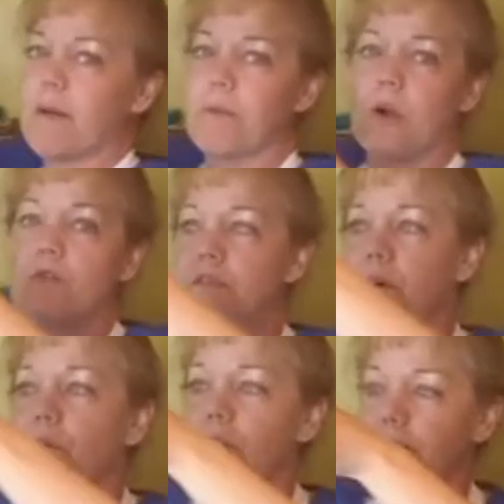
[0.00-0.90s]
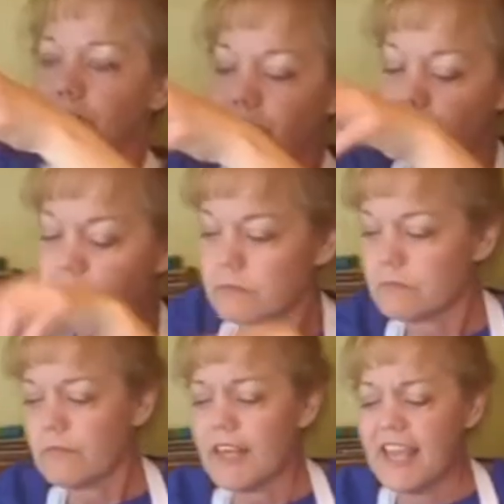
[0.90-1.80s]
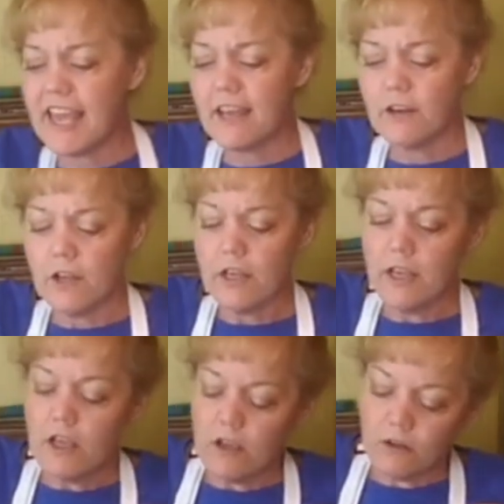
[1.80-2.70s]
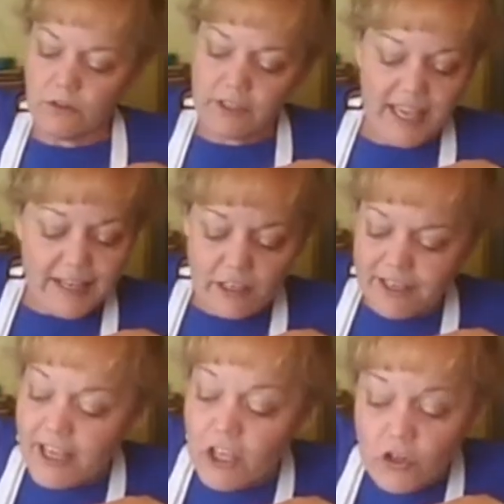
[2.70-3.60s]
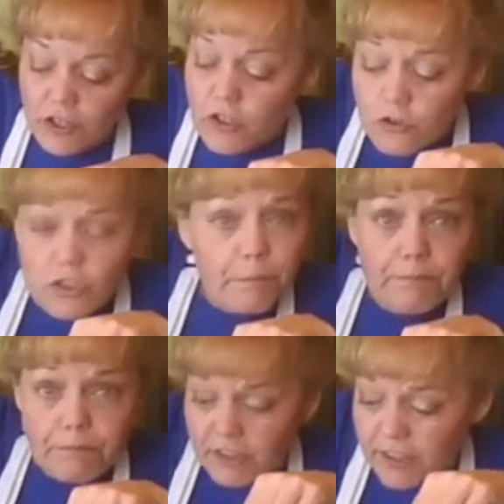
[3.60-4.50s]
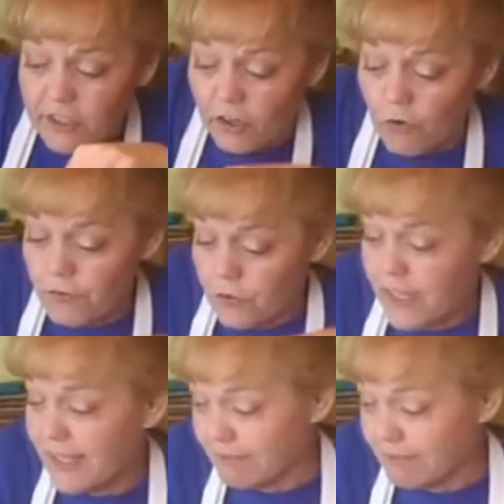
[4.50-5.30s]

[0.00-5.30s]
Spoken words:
of goat's milk. And you can use your, you know, if you get